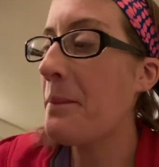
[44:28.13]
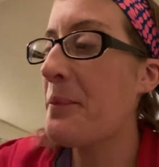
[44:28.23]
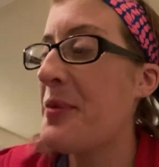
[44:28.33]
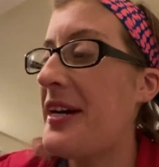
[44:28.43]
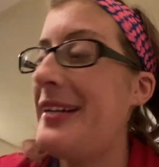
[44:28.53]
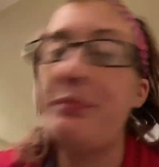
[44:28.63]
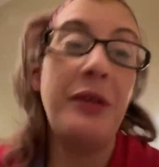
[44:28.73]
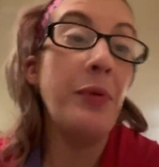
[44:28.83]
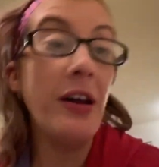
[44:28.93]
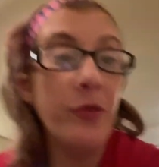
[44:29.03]
But
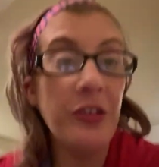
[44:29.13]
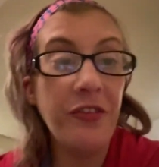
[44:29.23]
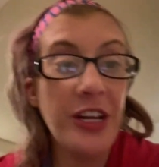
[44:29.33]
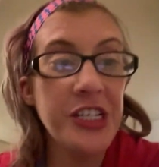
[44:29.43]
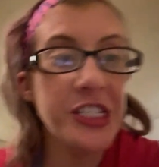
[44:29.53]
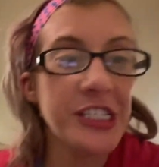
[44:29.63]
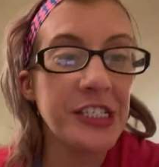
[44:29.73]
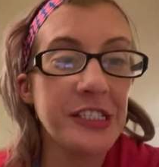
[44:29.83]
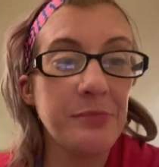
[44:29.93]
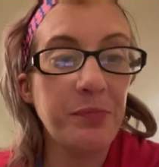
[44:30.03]
people have weird
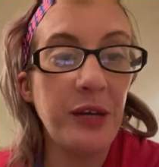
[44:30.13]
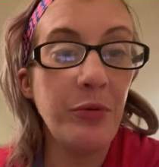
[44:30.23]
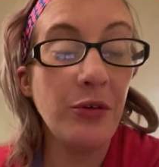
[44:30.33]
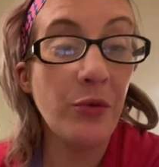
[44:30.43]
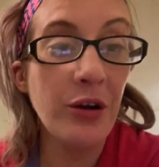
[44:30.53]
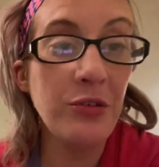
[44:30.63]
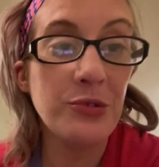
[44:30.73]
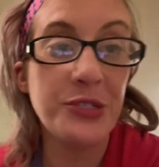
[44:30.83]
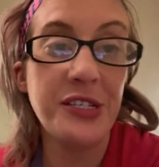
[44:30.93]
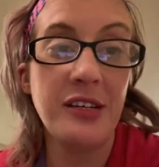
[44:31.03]
fetishes and people are
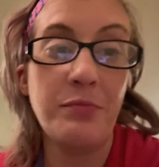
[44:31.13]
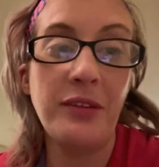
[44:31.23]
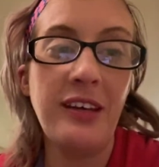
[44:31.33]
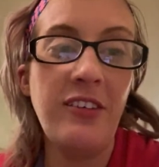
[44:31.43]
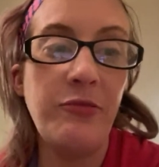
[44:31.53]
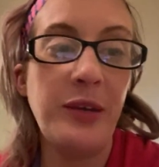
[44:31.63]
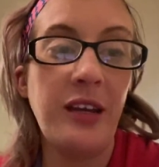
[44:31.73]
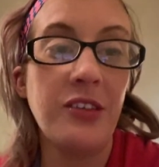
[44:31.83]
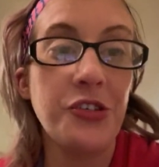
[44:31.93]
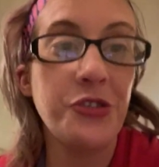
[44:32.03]
gross, and believe
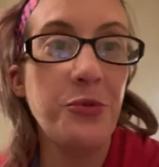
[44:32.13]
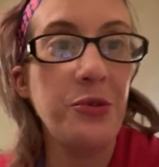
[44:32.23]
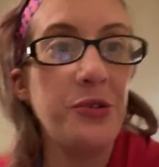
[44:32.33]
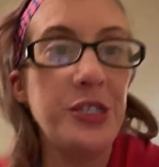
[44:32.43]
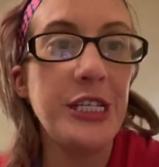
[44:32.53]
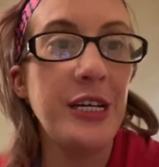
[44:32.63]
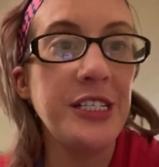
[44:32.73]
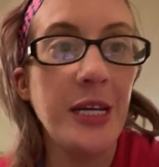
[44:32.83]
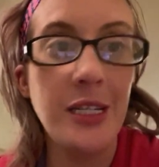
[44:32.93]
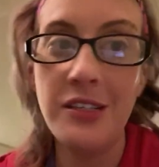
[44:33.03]
me, the stories I
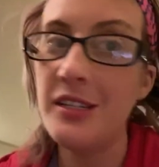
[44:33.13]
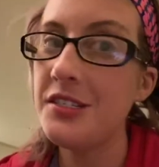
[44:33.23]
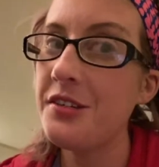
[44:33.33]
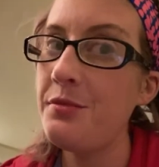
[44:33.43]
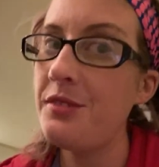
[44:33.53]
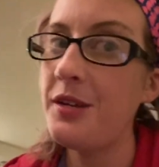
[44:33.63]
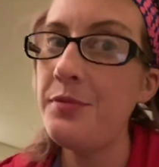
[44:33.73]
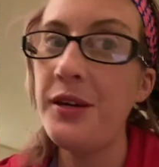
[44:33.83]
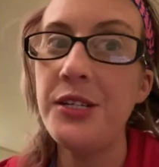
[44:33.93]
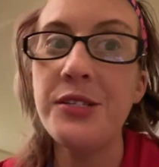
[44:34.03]
tell you that some of my
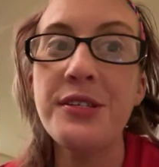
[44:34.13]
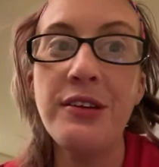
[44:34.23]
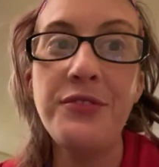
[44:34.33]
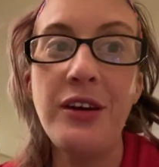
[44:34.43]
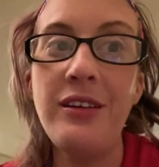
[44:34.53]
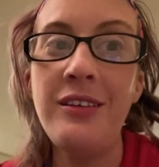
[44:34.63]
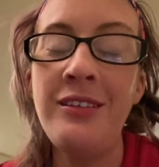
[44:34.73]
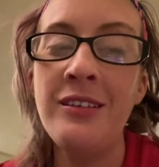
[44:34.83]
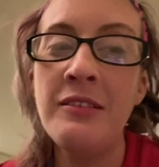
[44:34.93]
patients have done.